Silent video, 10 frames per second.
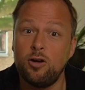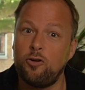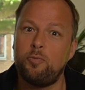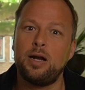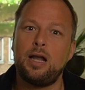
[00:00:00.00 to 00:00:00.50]

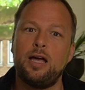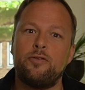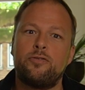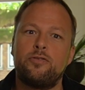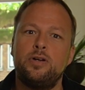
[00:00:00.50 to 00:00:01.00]
of my
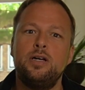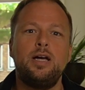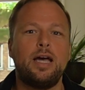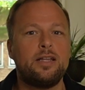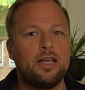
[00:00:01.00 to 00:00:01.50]
life,
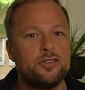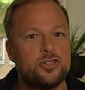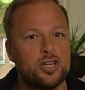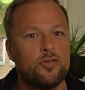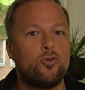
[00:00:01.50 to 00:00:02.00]
and it had
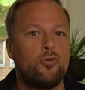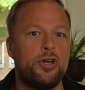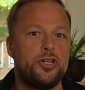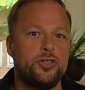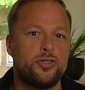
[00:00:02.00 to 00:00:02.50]
several
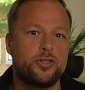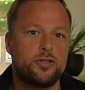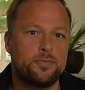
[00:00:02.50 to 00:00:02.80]
reasons.